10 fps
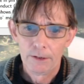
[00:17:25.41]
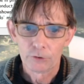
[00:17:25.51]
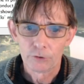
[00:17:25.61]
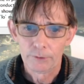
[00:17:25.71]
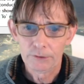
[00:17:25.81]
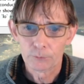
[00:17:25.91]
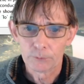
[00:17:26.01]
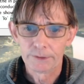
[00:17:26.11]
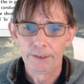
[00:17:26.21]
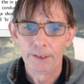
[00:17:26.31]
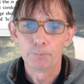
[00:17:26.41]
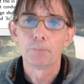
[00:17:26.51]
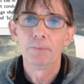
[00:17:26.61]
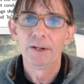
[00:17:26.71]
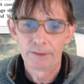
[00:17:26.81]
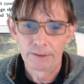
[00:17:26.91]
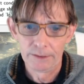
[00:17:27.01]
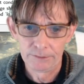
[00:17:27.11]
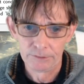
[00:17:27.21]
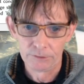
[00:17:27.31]
So this was then the
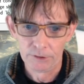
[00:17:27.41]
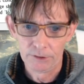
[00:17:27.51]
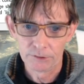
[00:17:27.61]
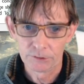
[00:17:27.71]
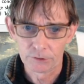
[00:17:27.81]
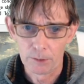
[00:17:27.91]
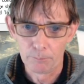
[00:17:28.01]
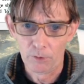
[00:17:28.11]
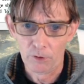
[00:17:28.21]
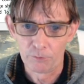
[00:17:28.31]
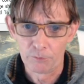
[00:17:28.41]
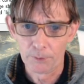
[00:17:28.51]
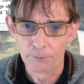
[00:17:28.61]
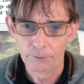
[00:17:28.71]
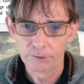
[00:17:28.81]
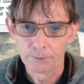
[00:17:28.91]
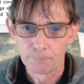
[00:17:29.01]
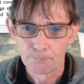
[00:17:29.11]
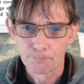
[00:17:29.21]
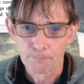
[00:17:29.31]
implementation sum of products.